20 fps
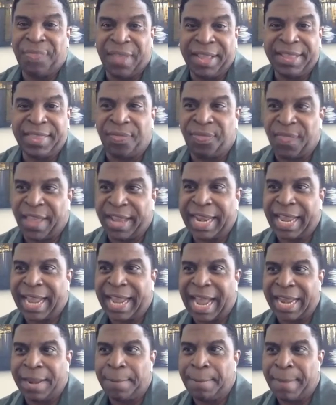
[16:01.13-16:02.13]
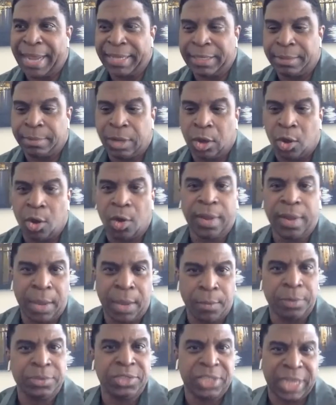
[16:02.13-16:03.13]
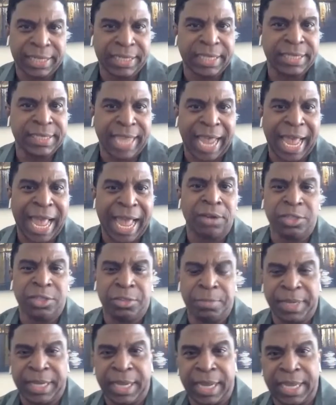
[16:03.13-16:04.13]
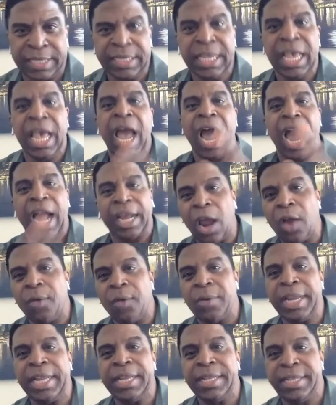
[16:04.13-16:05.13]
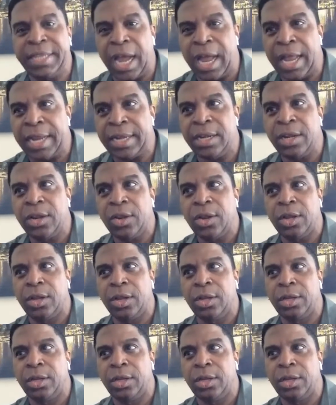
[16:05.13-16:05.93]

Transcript: I think the thing that kind of made them go, okay, well, check this guy out is because I'd already done